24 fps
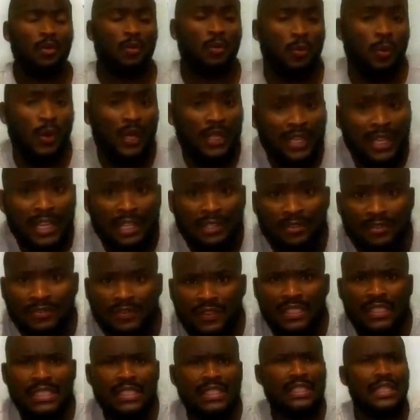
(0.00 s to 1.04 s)
When are you
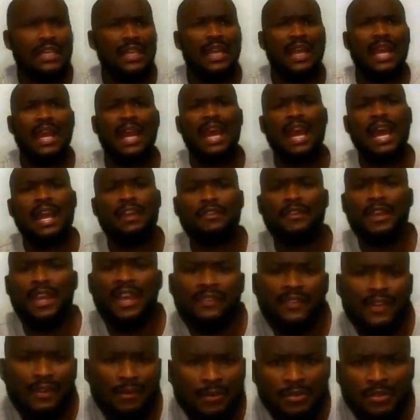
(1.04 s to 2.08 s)
finishing? Are you
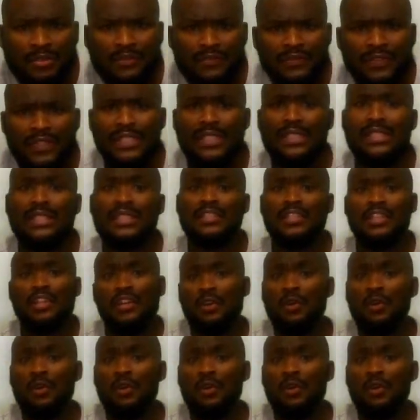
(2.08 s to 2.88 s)
ever going to finish?